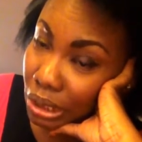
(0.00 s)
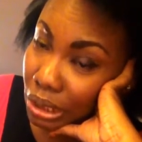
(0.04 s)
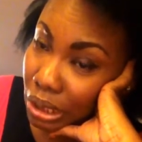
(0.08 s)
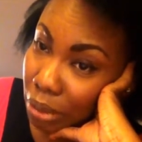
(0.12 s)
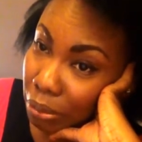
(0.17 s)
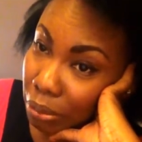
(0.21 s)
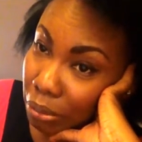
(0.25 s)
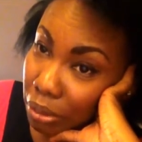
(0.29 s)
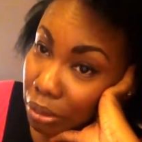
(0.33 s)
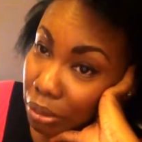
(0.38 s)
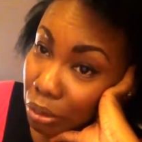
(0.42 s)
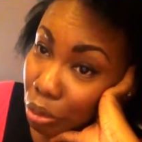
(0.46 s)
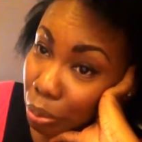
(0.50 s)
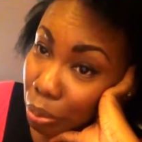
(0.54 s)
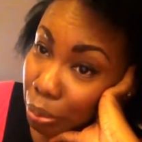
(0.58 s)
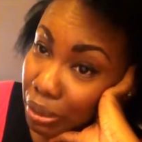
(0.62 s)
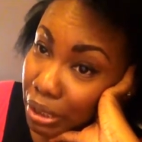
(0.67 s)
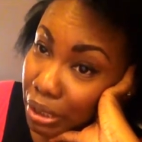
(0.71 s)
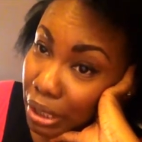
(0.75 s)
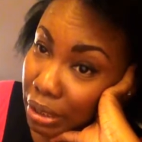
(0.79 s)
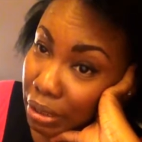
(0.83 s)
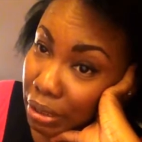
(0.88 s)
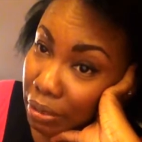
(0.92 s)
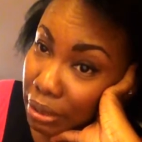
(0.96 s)
I'm going to do a
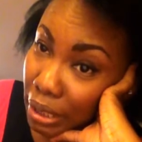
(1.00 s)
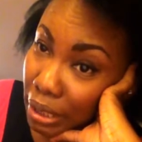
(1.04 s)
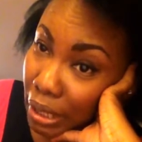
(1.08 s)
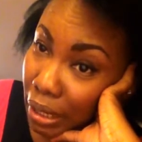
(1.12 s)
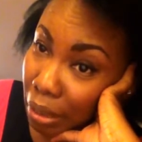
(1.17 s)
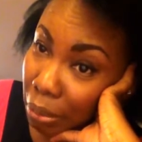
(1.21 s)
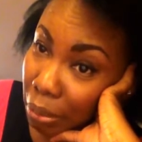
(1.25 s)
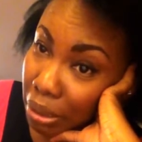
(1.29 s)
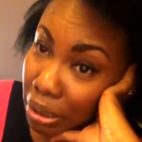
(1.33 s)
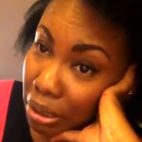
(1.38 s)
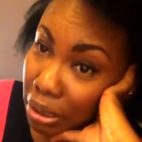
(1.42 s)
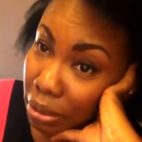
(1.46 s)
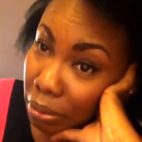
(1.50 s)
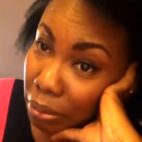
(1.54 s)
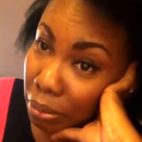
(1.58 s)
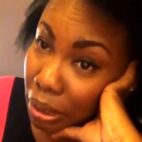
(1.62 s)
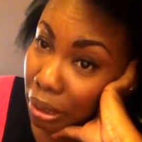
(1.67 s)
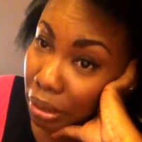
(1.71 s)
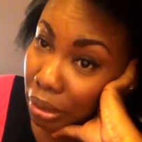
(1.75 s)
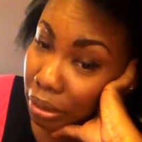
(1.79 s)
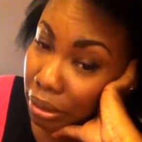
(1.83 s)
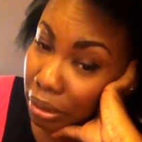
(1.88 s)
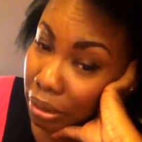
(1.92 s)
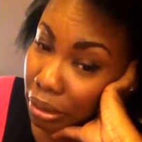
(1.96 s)
protective style because I'm not
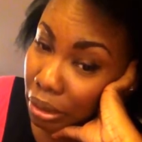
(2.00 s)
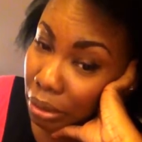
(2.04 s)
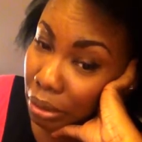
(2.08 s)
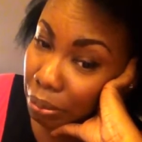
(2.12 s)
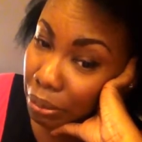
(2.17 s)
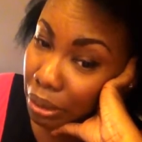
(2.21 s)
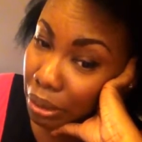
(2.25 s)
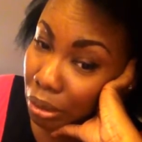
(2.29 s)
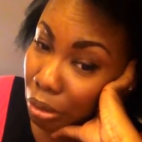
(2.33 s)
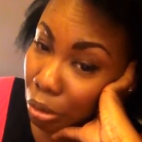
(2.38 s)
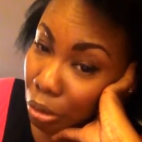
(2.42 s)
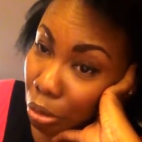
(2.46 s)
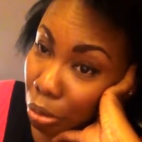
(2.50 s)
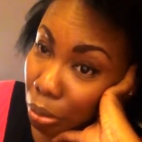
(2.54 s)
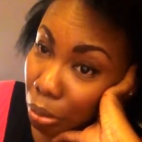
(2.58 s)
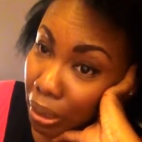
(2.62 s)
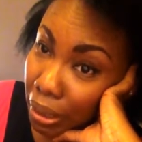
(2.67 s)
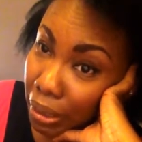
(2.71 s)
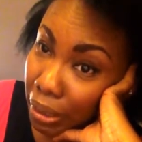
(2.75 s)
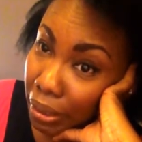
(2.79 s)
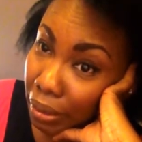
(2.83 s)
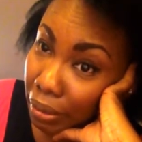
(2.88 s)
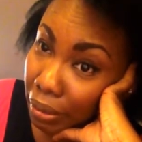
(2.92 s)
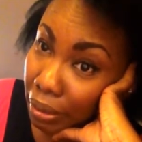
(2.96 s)
going to get up and comb my
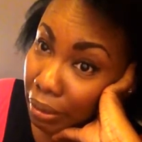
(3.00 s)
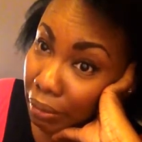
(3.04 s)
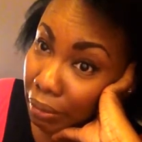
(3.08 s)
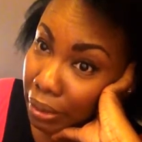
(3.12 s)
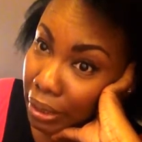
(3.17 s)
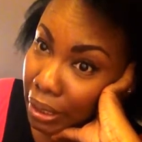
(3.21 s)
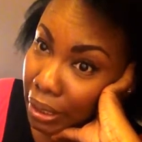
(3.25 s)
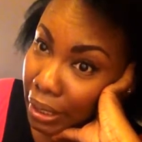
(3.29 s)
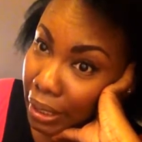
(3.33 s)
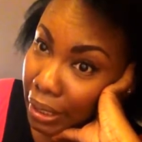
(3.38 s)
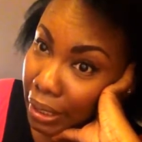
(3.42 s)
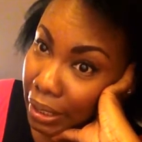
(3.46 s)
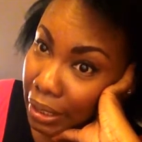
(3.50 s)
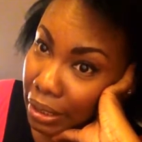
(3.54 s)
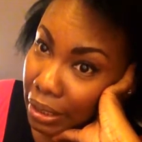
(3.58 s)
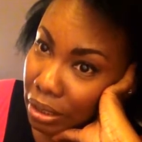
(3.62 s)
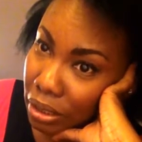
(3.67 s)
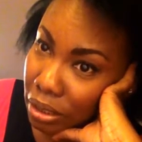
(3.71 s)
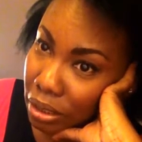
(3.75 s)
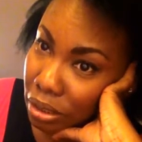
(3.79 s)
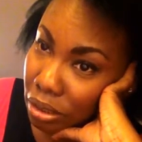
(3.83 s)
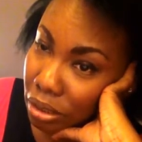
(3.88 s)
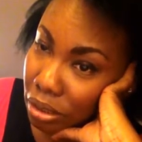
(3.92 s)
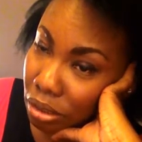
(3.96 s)
hair every day
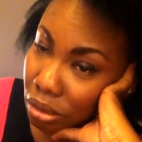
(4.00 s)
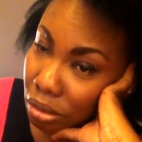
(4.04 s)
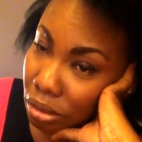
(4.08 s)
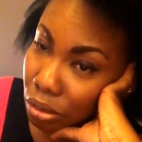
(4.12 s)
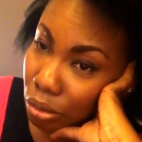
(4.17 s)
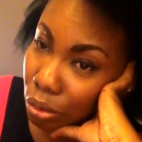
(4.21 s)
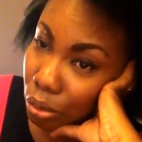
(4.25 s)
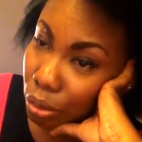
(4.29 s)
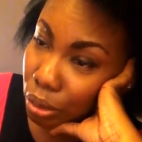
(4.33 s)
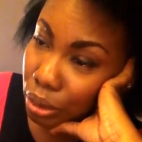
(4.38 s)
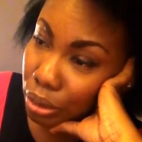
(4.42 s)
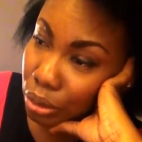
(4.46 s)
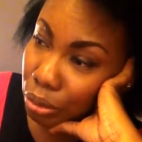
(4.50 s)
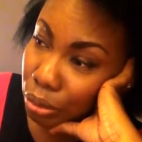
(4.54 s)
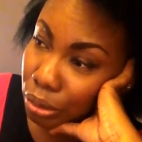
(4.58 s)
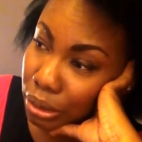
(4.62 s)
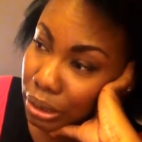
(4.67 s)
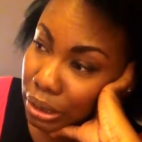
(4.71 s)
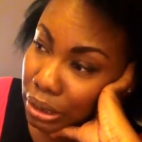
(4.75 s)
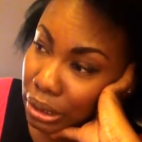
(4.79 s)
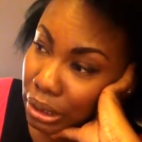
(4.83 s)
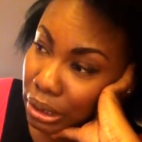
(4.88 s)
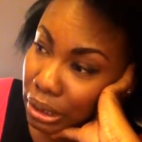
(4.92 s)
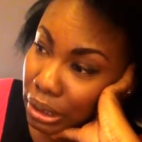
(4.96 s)
or
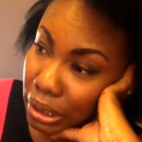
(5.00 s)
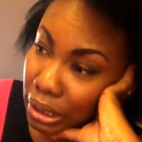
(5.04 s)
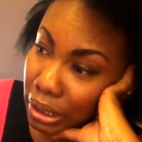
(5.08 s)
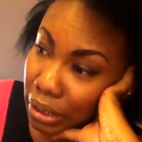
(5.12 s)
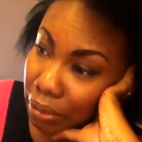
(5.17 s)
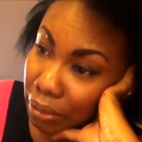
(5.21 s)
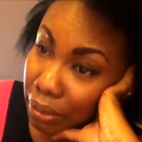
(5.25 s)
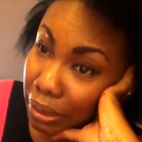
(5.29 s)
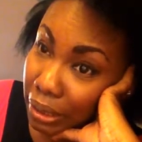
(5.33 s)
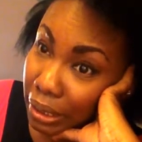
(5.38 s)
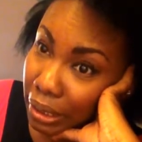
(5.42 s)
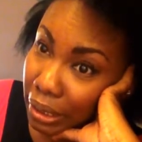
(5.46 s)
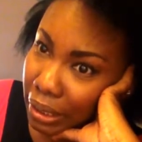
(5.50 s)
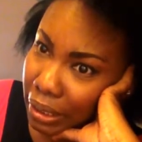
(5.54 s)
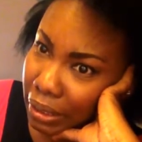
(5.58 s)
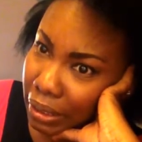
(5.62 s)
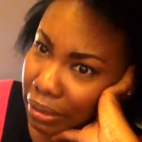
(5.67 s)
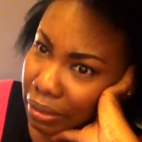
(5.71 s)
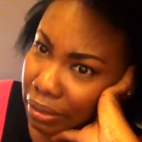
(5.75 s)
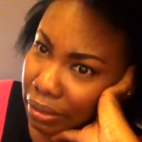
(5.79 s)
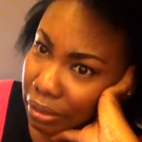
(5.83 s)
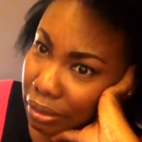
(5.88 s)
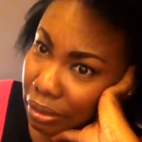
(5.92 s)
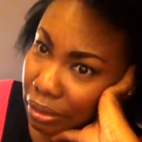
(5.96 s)
twist it every day,
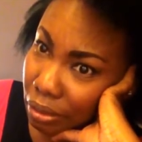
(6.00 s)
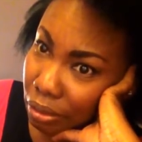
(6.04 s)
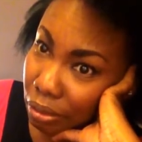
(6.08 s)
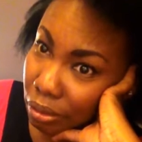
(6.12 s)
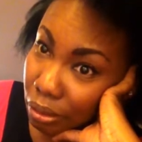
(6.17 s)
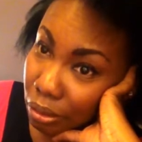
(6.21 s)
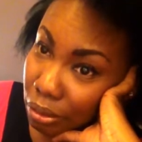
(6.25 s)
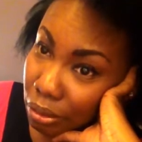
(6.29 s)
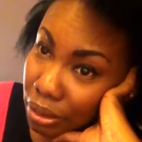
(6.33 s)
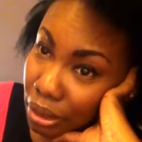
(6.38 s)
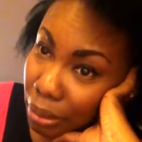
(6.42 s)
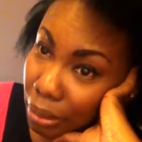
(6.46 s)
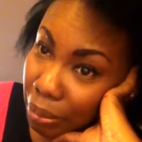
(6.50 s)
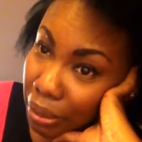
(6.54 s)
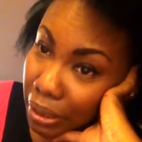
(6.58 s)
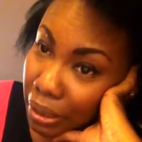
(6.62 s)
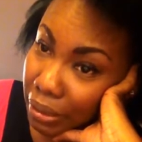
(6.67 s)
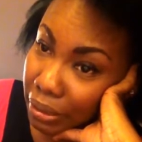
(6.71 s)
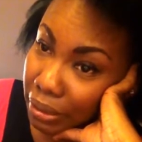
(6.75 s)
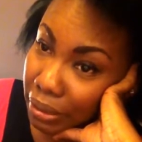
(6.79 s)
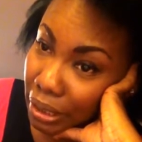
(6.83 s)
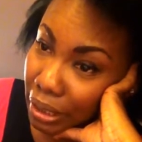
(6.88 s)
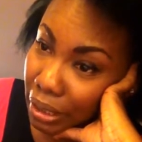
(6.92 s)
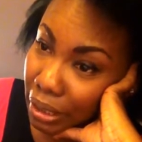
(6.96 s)
you know, those type of
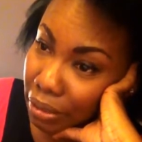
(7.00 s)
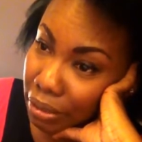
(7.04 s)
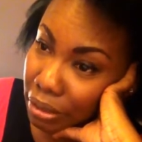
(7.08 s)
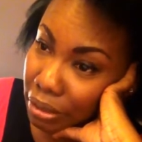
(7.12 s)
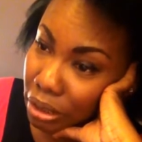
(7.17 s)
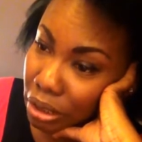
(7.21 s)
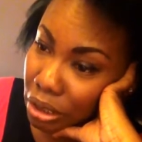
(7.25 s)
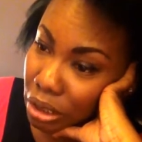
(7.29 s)
hairstyles.